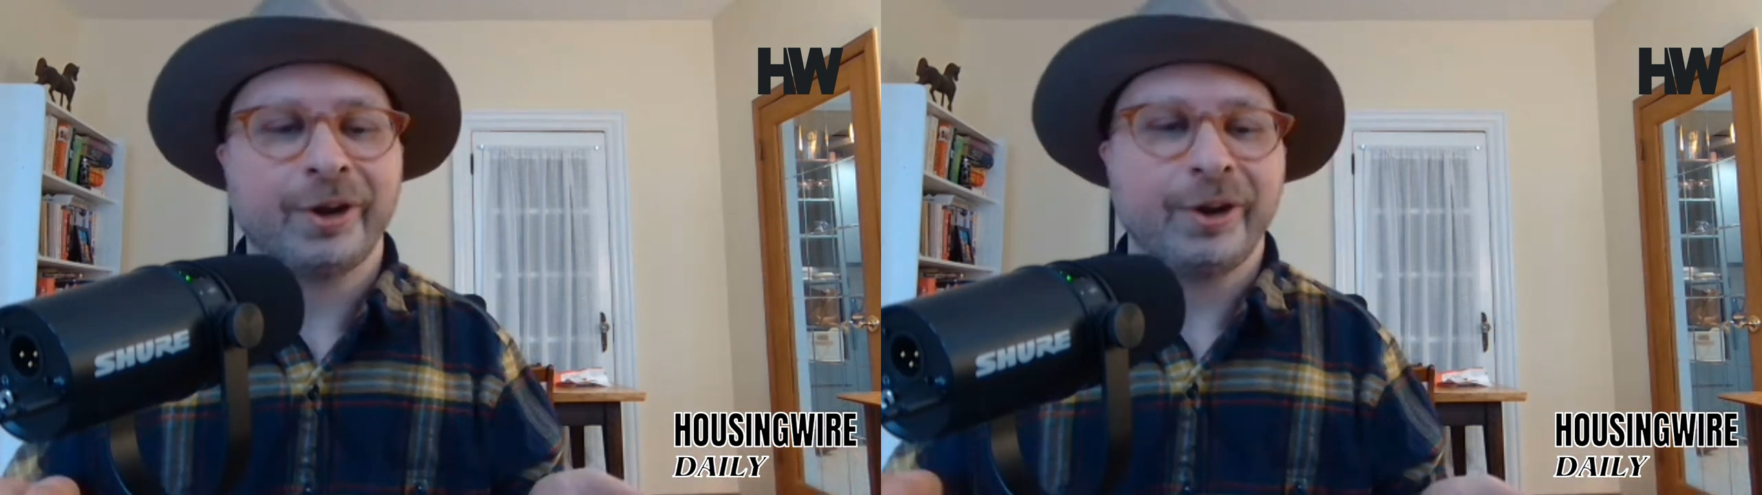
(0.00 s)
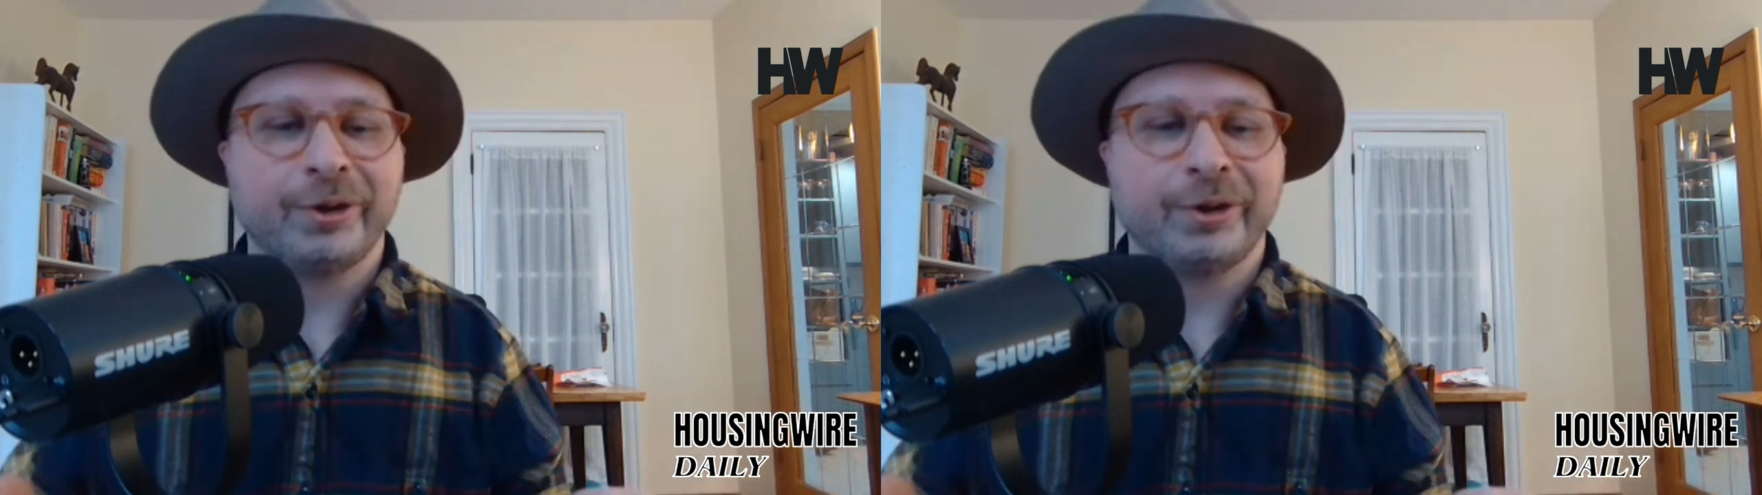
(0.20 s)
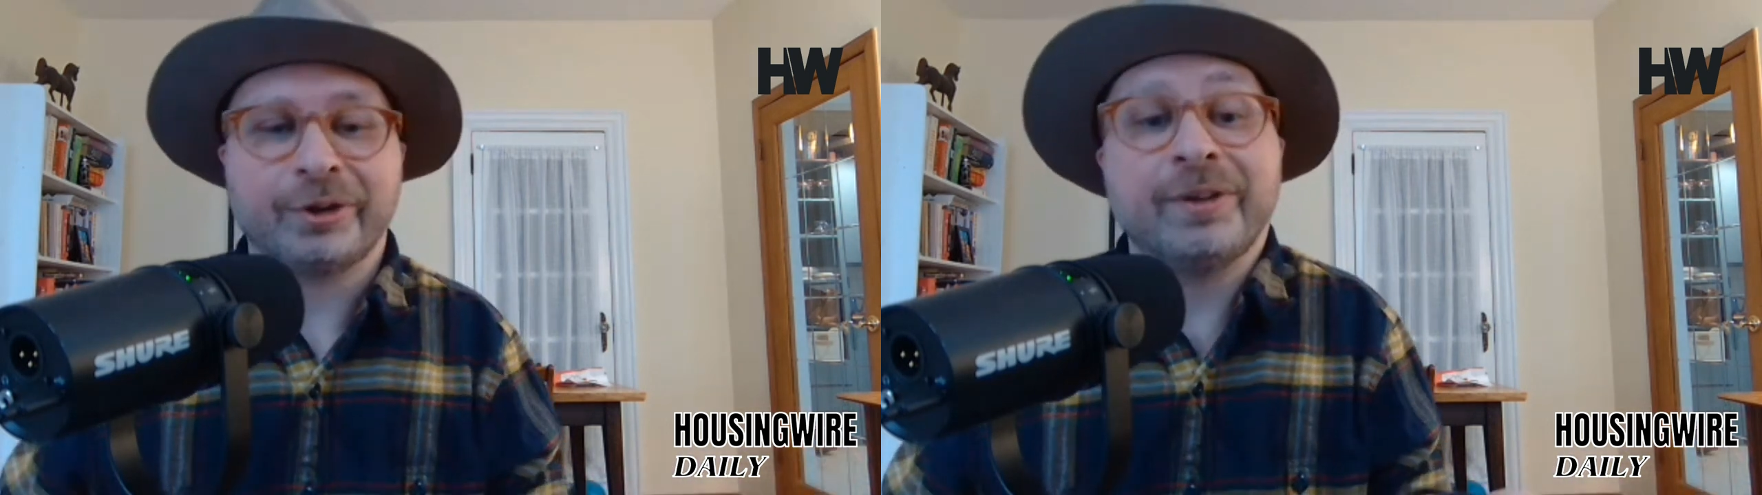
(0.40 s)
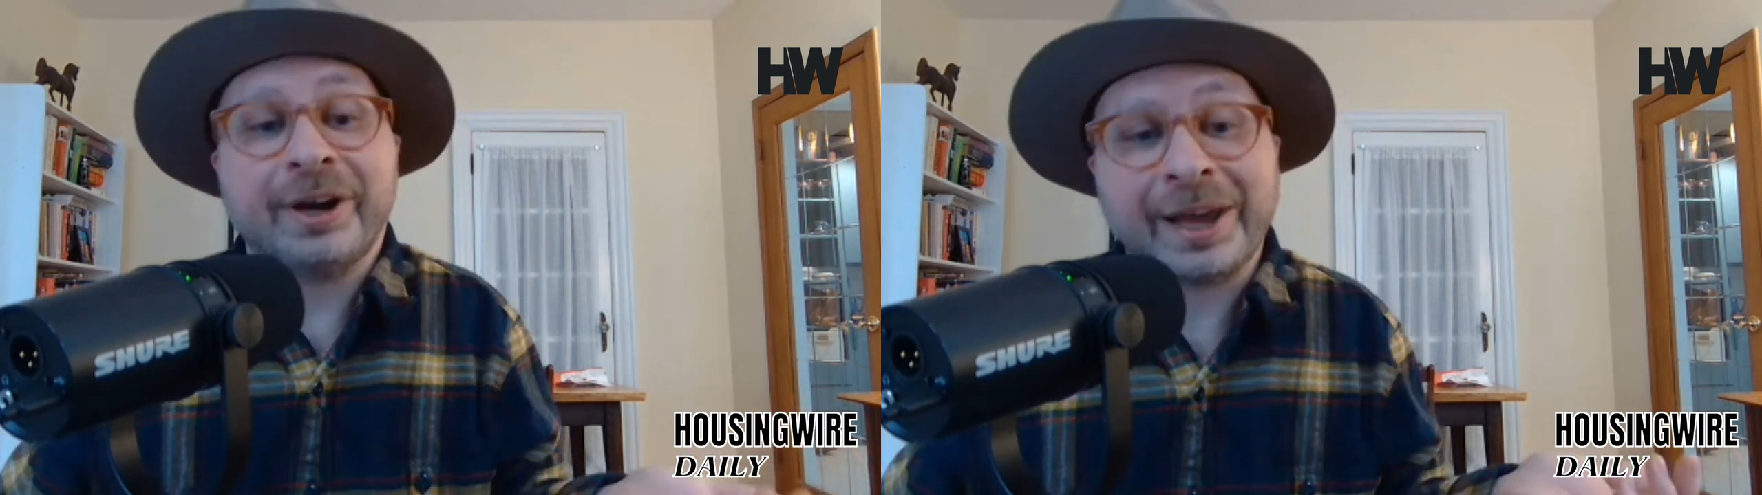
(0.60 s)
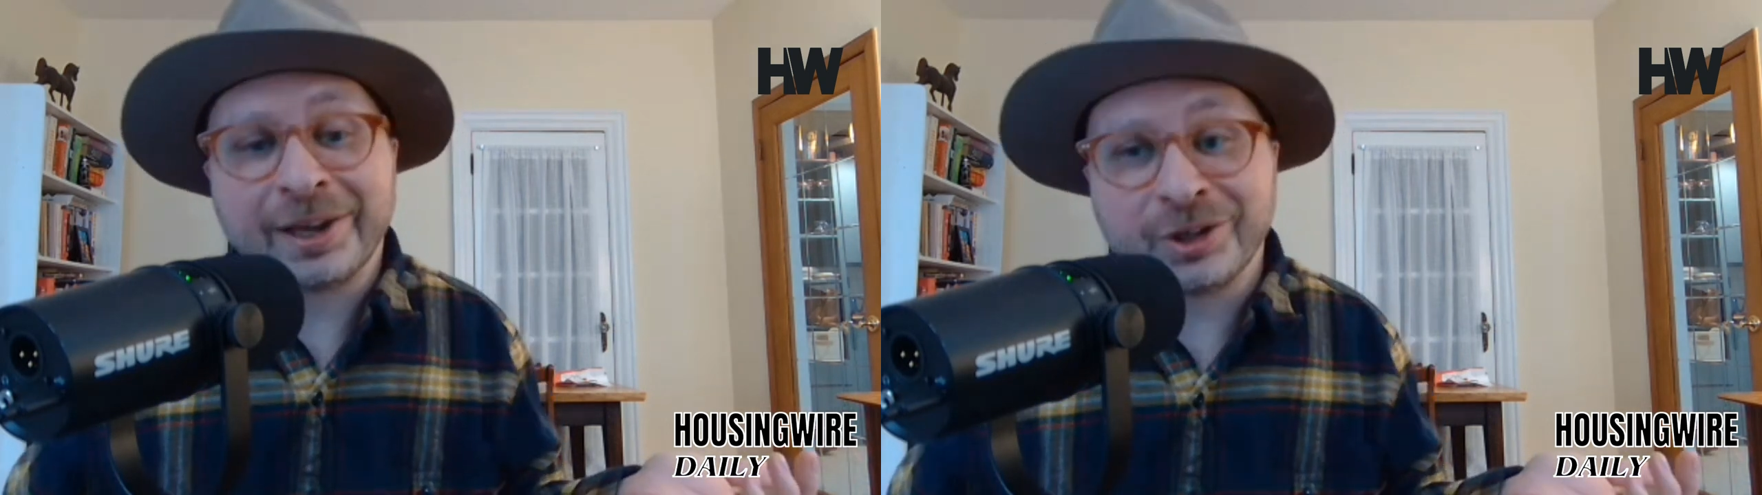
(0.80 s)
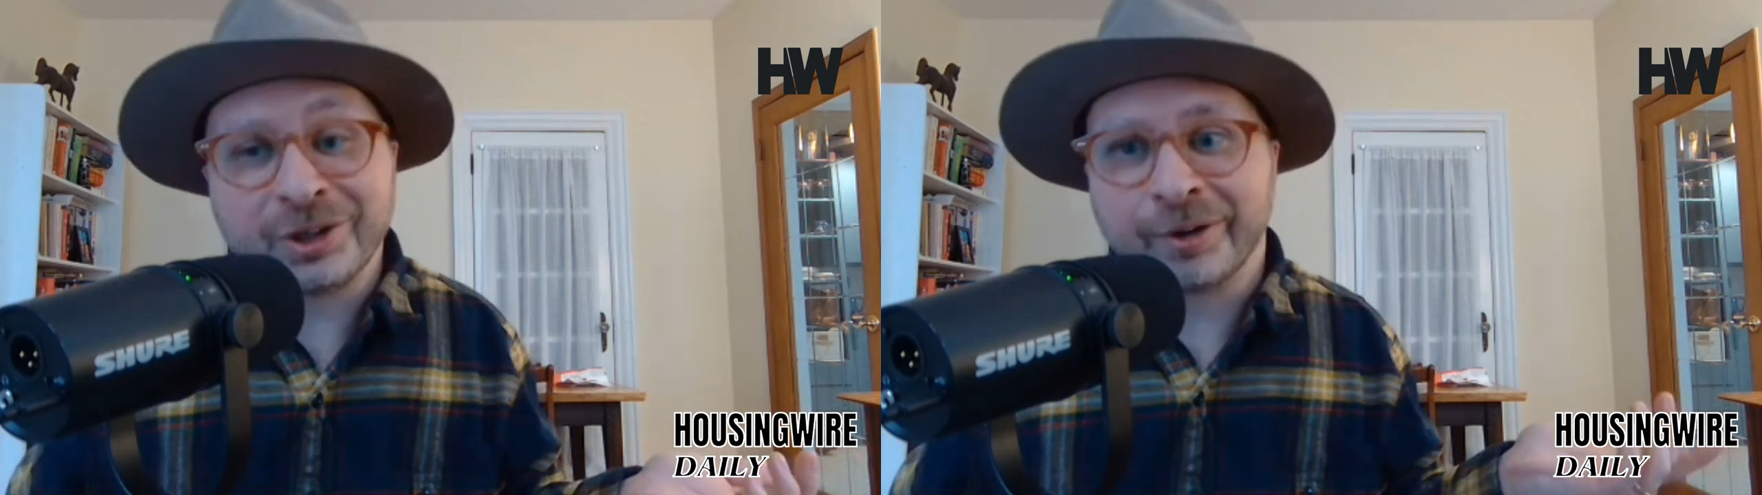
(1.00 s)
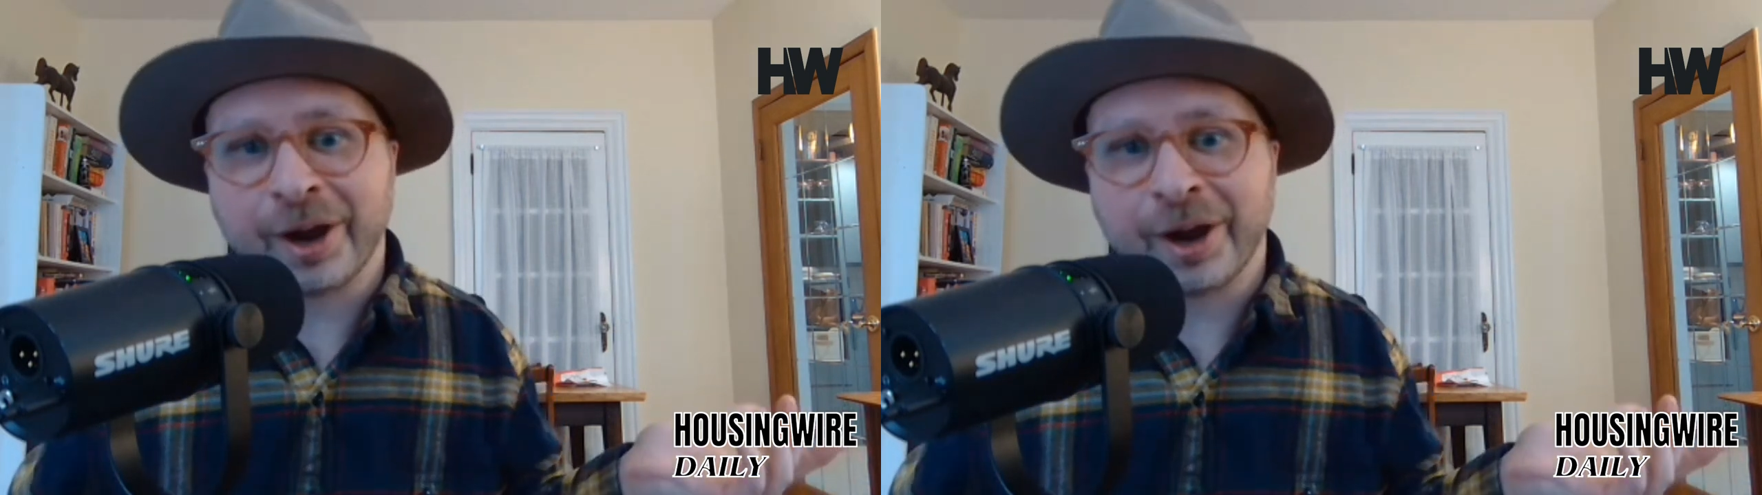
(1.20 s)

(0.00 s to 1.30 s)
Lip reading: you're even an agent, right?